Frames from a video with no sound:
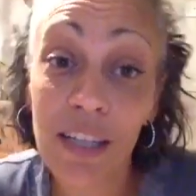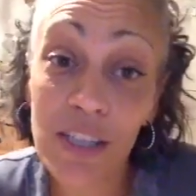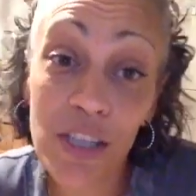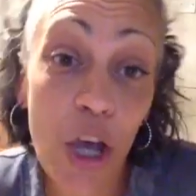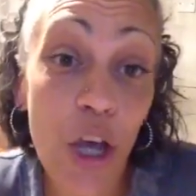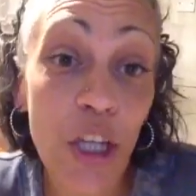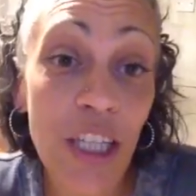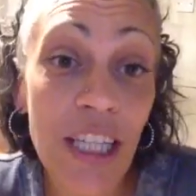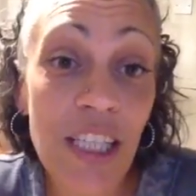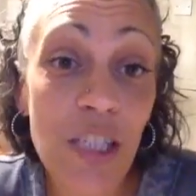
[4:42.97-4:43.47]
I
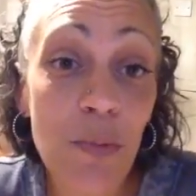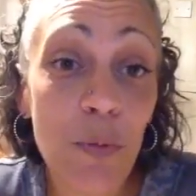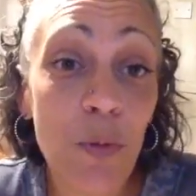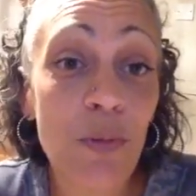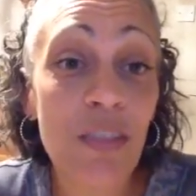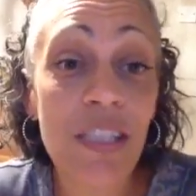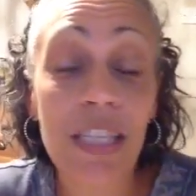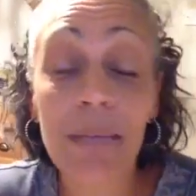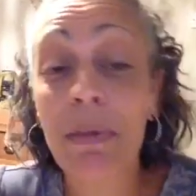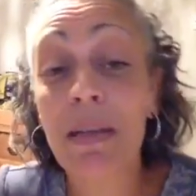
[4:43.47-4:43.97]
turned it
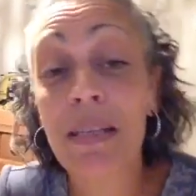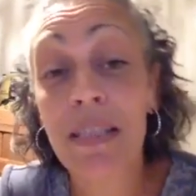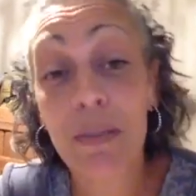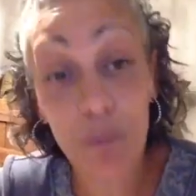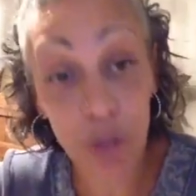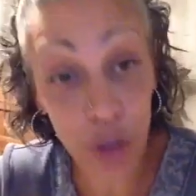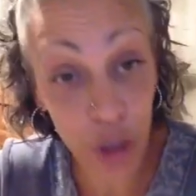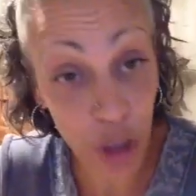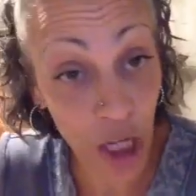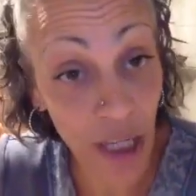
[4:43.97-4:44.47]
towards him. I
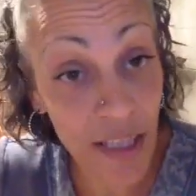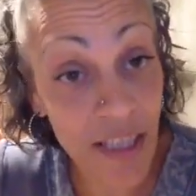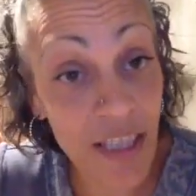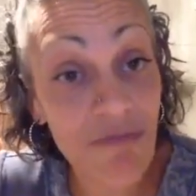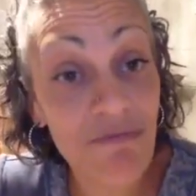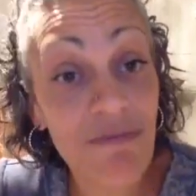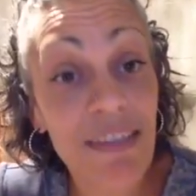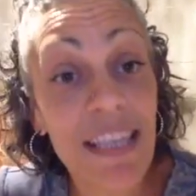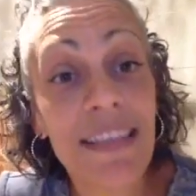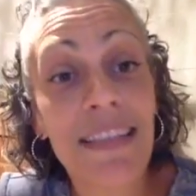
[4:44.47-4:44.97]
said, "Would you like
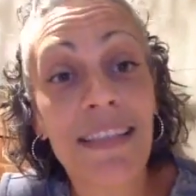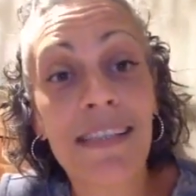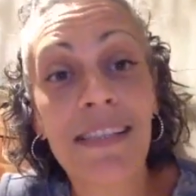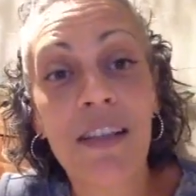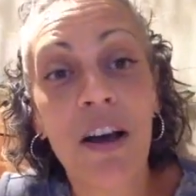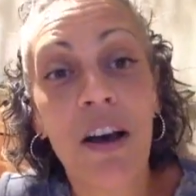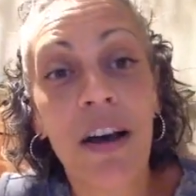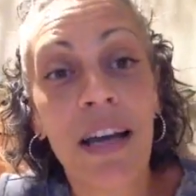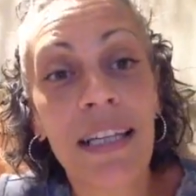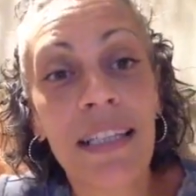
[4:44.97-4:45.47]
to read the
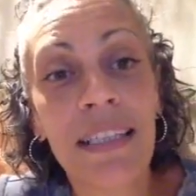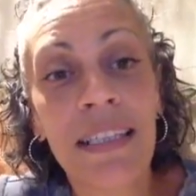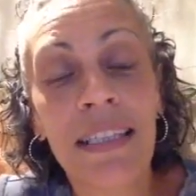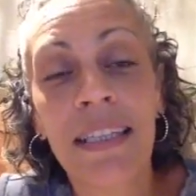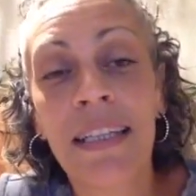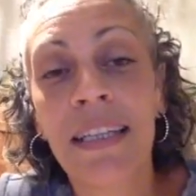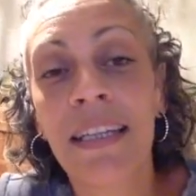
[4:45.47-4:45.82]
sign?"